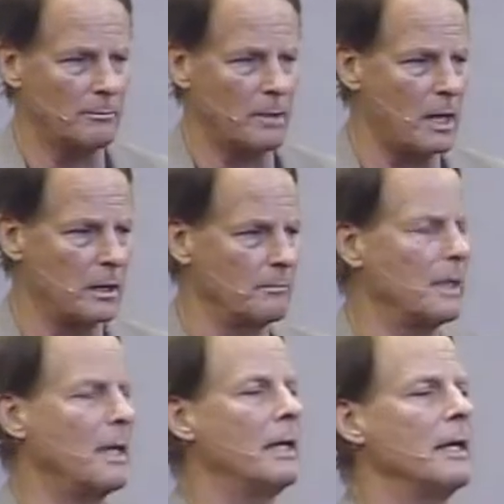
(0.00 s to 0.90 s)
bottom,
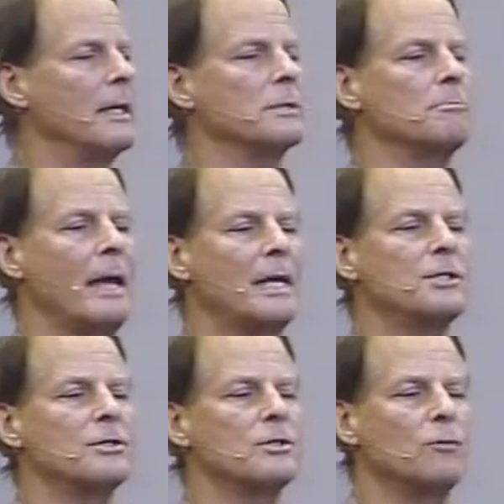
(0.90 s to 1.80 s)
his
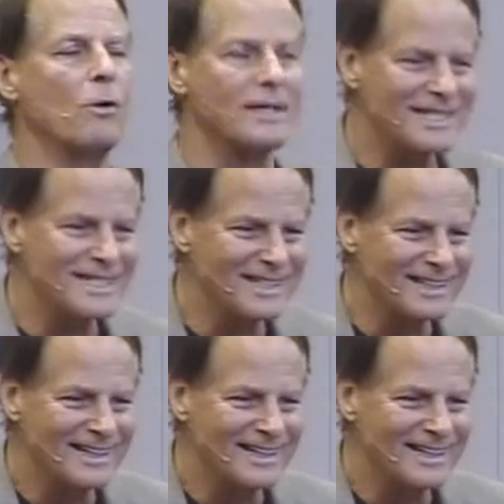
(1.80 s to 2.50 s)
master's voice.